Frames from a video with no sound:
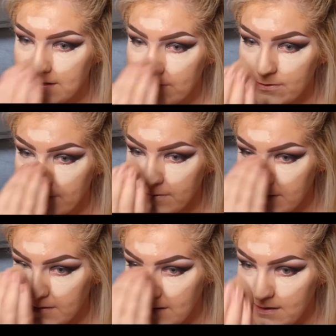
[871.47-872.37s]
So
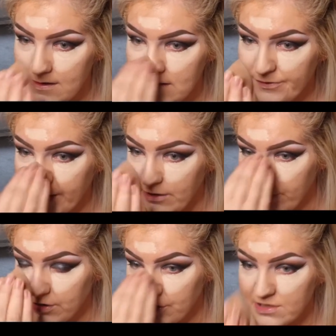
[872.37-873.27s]
this
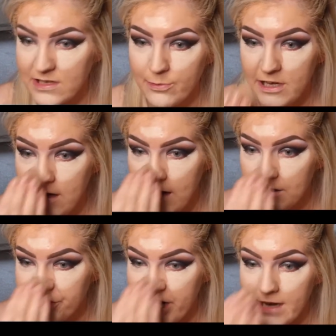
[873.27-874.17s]
video is just a wee
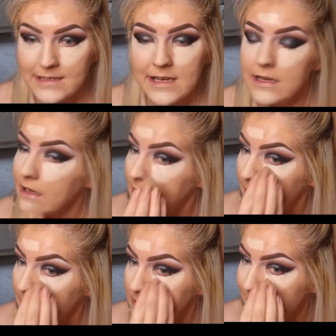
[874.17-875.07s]
chatty
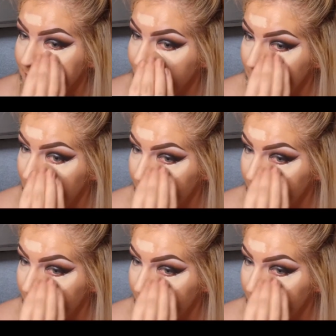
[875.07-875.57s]
gritty with me.